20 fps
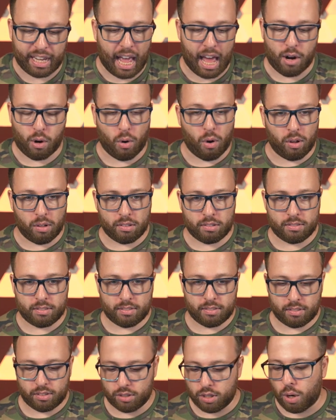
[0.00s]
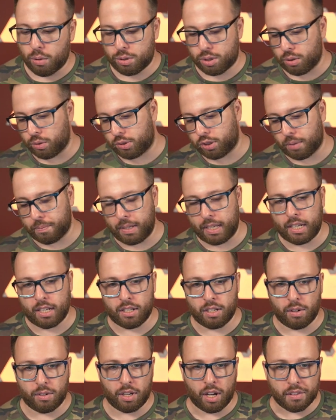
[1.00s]
at all, no social media,
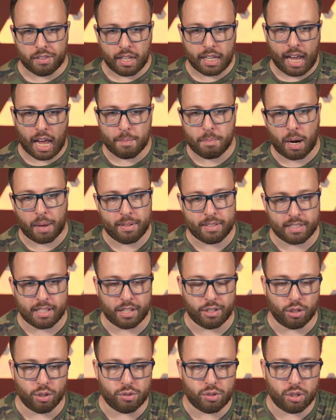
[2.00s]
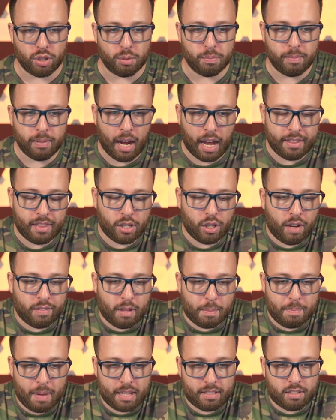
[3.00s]
no nothing, I'd probably say YouTube. I think you have
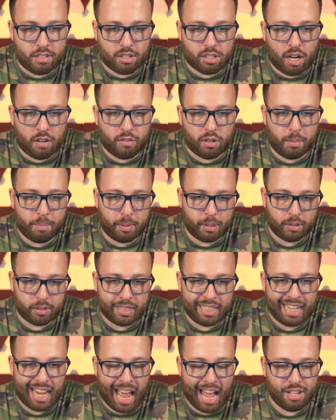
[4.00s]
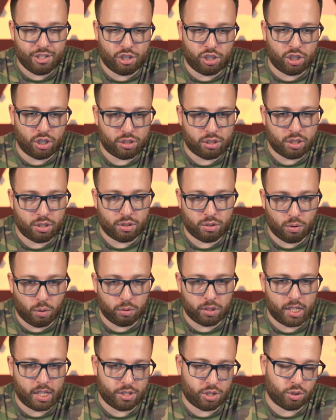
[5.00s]
the best discoverability as just a
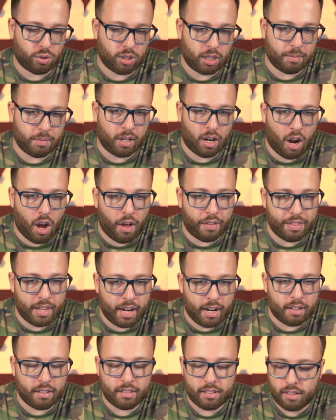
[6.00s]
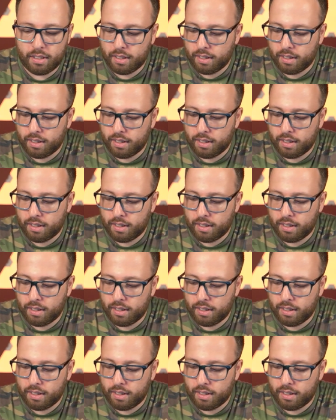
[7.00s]
solely a streamer on there.